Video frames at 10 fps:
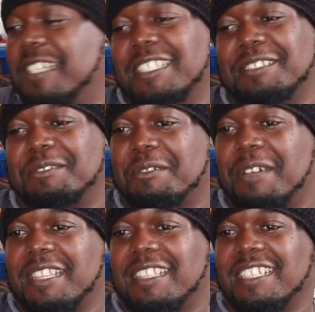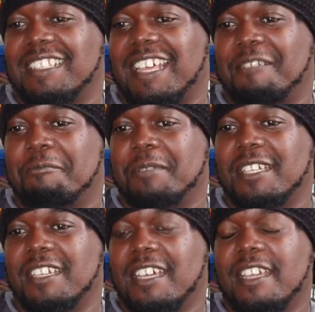And so I think that'll
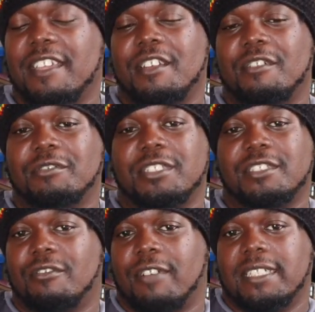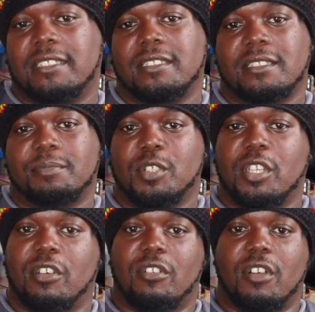be, just great to just
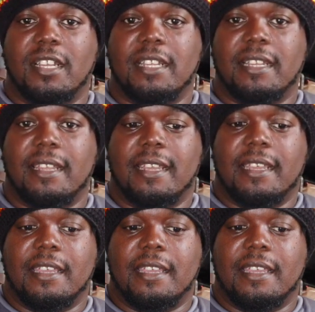put on